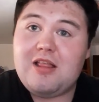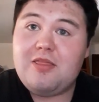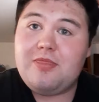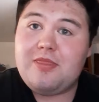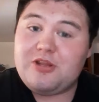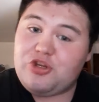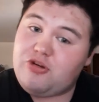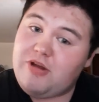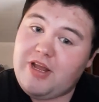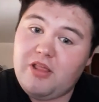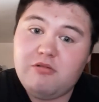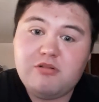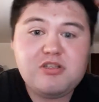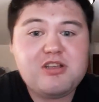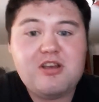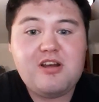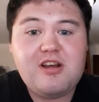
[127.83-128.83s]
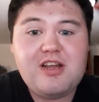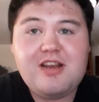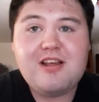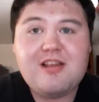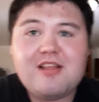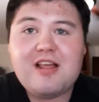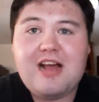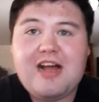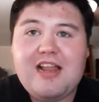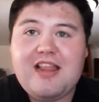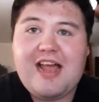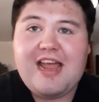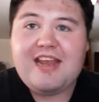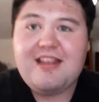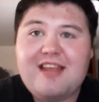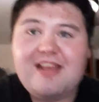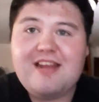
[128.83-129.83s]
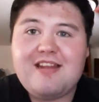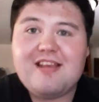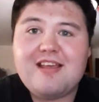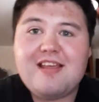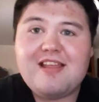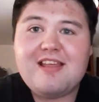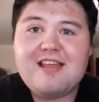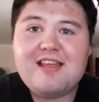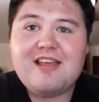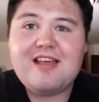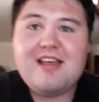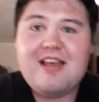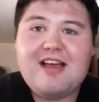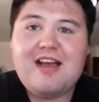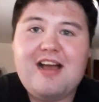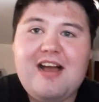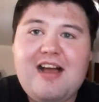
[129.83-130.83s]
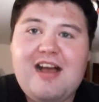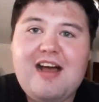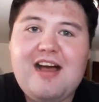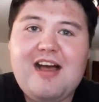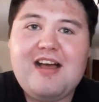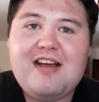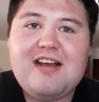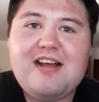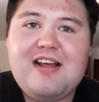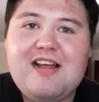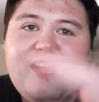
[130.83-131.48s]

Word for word: the trailer was good. I liked it. Uh,